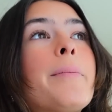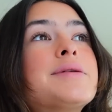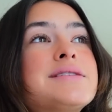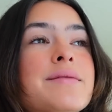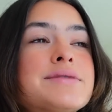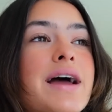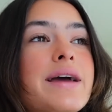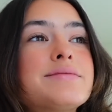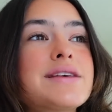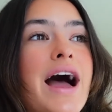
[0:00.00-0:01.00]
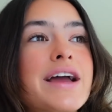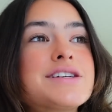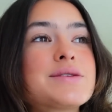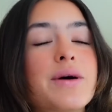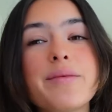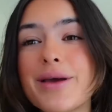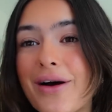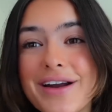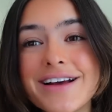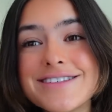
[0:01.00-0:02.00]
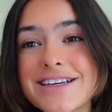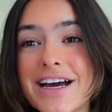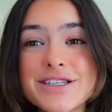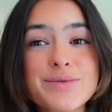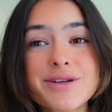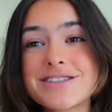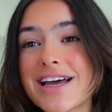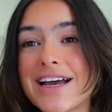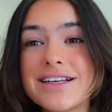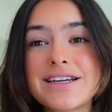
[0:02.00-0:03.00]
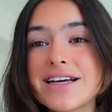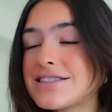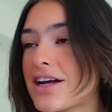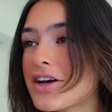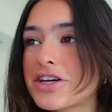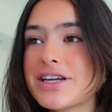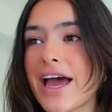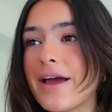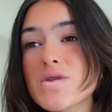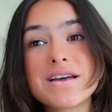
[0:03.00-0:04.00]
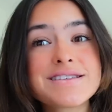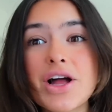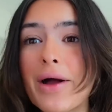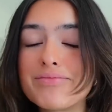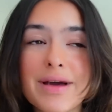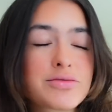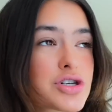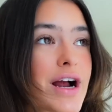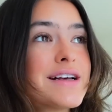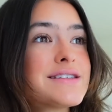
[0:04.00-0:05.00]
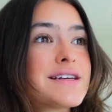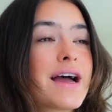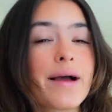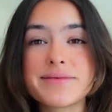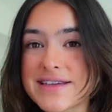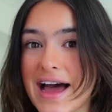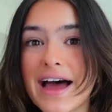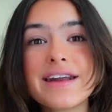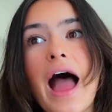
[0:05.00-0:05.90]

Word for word: But sometimes I just wanna be honest, and I just wanna say today's not a good day. It's not. I'm stressed, I'm sad,